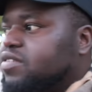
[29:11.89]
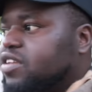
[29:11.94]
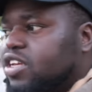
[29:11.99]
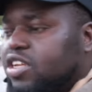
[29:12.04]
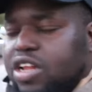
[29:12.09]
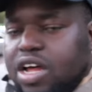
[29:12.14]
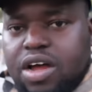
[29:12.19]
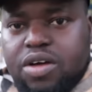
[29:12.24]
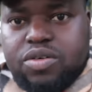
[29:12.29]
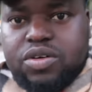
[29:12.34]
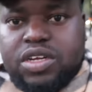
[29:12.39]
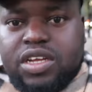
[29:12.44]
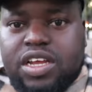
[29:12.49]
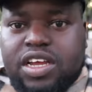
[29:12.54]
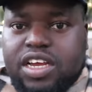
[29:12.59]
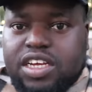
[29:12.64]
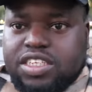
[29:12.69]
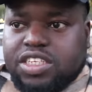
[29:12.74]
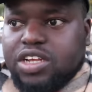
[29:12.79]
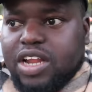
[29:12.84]
You know,
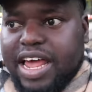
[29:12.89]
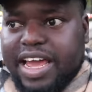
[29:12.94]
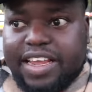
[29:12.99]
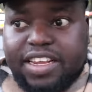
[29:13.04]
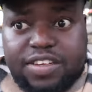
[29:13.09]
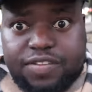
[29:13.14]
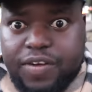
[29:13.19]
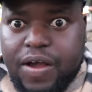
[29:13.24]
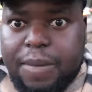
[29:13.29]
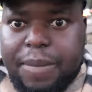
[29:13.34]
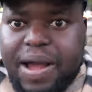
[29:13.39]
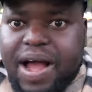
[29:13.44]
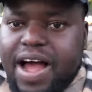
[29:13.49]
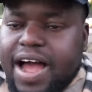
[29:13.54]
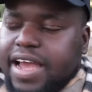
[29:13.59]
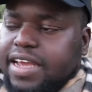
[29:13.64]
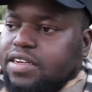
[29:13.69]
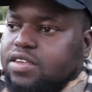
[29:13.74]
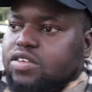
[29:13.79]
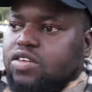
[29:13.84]
it's not like it's far
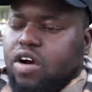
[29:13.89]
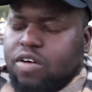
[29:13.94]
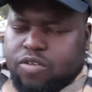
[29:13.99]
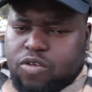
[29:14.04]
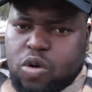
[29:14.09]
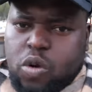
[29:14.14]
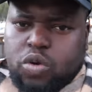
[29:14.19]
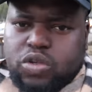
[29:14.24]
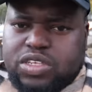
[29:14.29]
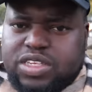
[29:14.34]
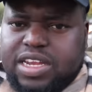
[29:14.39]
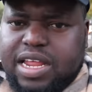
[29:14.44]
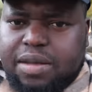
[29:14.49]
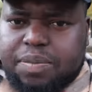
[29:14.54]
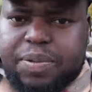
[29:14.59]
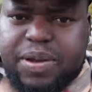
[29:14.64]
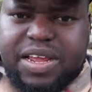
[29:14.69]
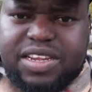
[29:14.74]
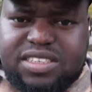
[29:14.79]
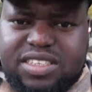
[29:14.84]
behind. Of course, in
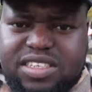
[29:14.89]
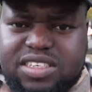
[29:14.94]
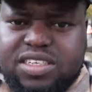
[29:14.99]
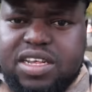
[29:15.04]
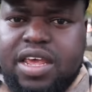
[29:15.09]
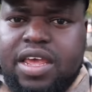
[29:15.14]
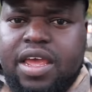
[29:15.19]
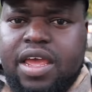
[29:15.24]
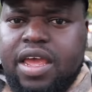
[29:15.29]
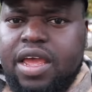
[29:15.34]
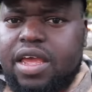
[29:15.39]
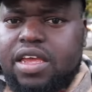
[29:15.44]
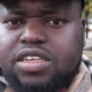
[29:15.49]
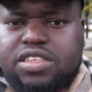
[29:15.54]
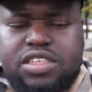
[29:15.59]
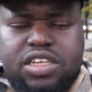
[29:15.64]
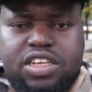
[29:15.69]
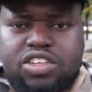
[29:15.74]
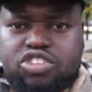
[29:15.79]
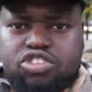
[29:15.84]
that place
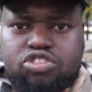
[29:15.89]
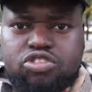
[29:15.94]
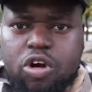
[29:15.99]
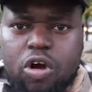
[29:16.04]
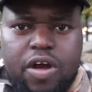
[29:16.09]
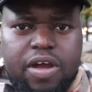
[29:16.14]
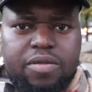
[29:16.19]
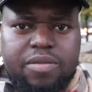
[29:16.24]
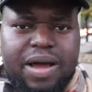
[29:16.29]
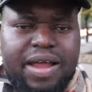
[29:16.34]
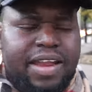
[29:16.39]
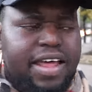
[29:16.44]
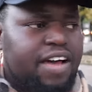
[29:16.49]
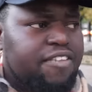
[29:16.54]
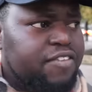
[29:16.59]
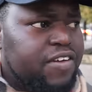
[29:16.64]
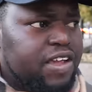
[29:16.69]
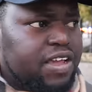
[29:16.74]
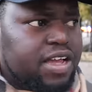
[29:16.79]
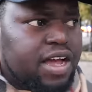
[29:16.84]
is growing, man.
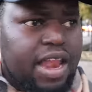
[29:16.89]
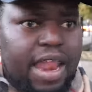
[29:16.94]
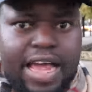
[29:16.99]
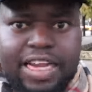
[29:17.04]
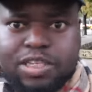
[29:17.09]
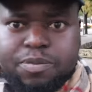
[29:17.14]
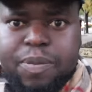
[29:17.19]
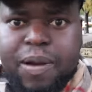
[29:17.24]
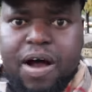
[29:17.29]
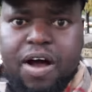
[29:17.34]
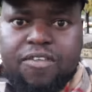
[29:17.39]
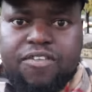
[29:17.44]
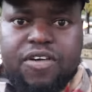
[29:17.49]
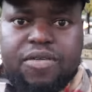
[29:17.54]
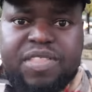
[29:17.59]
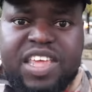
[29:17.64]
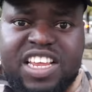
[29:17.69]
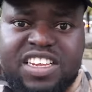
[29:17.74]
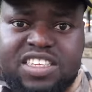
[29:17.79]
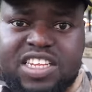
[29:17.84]
I think a large part
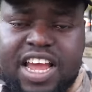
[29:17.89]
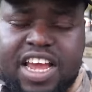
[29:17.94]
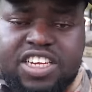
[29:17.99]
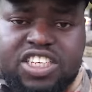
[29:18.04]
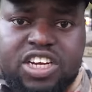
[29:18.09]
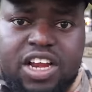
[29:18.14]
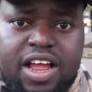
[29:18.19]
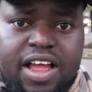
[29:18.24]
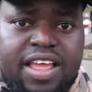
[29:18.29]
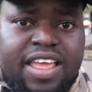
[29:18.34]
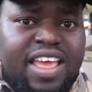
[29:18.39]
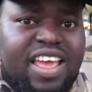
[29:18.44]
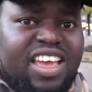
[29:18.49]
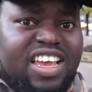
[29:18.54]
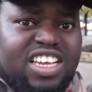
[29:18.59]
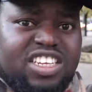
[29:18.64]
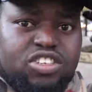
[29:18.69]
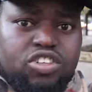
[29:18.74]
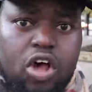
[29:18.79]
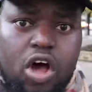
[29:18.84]
of East Asia
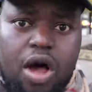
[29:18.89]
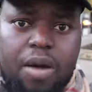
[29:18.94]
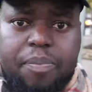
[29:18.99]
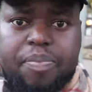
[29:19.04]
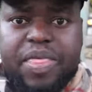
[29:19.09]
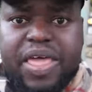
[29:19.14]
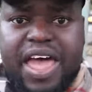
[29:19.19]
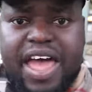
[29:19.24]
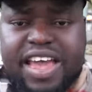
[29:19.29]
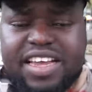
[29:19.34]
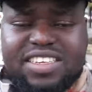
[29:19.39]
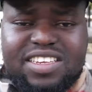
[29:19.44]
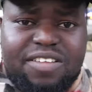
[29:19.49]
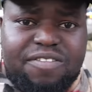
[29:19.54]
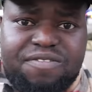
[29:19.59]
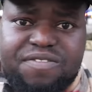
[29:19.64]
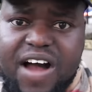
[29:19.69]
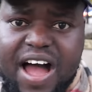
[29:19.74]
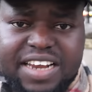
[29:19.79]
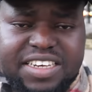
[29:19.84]
is up there. It's
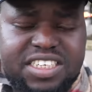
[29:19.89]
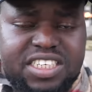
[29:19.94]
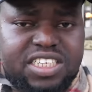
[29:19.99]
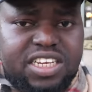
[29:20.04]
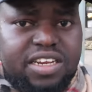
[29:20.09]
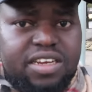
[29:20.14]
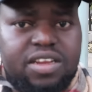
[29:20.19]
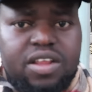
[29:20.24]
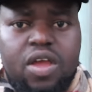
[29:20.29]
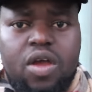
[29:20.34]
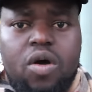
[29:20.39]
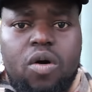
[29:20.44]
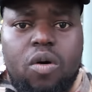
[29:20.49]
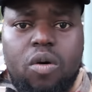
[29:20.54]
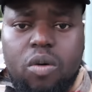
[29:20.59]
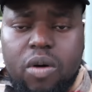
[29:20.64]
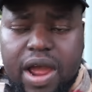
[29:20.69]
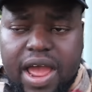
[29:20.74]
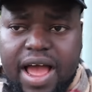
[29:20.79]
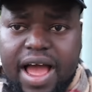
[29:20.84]

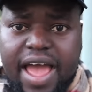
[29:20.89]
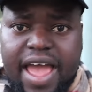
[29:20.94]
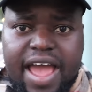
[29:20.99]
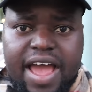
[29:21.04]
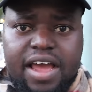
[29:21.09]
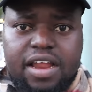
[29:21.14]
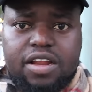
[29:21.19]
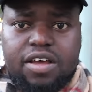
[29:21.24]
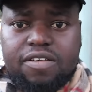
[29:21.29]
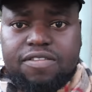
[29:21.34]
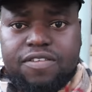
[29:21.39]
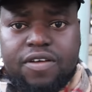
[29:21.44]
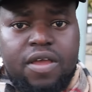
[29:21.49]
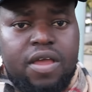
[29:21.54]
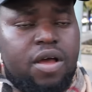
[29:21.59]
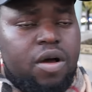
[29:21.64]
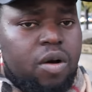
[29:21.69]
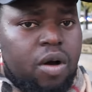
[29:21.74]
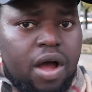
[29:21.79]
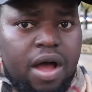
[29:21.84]
advancing way ahead of
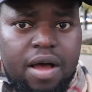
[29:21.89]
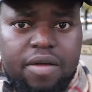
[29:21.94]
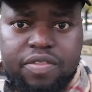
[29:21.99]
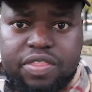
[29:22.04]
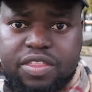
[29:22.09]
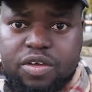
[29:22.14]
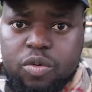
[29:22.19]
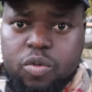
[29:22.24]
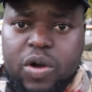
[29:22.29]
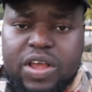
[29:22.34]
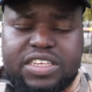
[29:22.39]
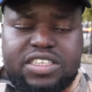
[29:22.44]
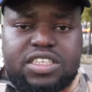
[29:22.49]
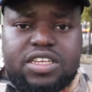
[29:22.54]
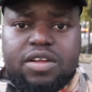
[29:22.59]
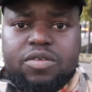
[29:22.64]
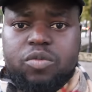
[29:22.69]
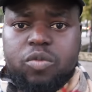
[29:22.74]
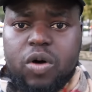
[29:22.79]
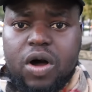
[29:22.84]

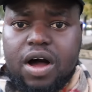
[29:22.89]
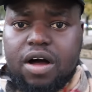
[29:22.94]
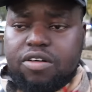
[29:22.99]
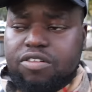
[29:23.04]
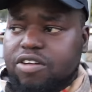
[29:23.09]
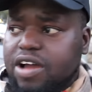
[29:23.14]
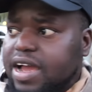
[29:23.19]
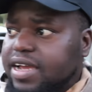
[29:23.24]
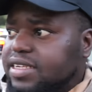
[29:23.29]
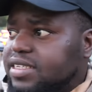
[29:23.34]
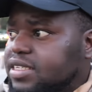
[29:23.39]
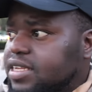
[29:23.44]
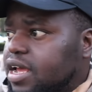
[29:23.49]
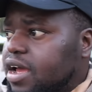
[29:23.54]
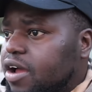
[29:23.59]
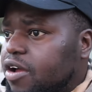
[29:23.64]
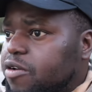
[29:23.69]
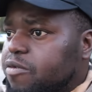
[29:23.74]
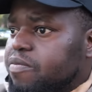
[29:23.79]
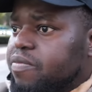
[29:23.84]
Western world, right?
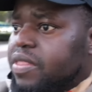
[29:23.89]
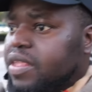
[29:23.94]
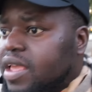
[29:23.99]
So.